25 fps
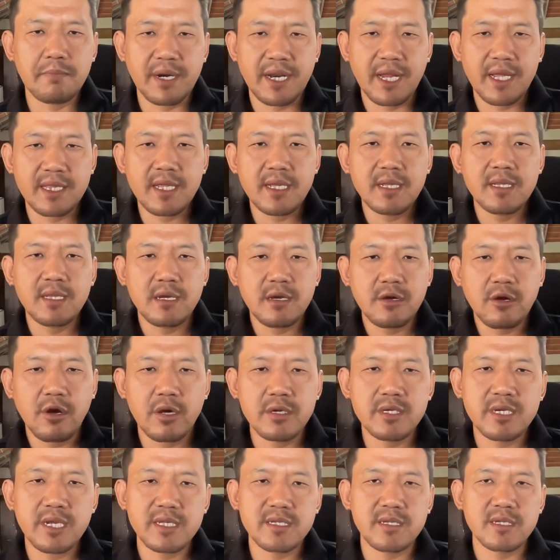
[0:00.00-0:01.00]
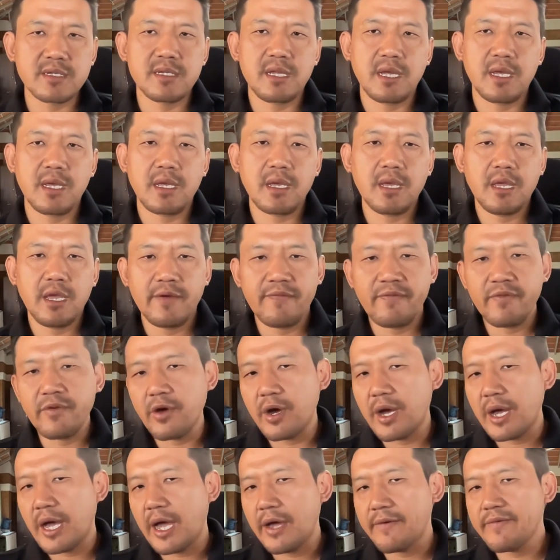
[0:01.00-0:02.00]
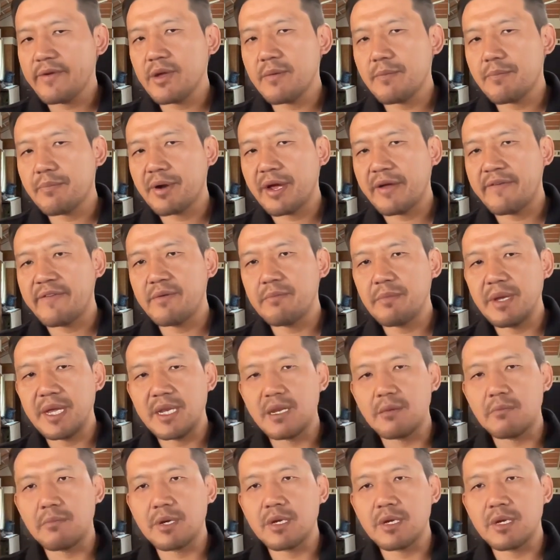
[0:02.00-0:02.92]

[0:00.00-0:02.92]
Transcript: But I think the context is like if you're having a private meeting,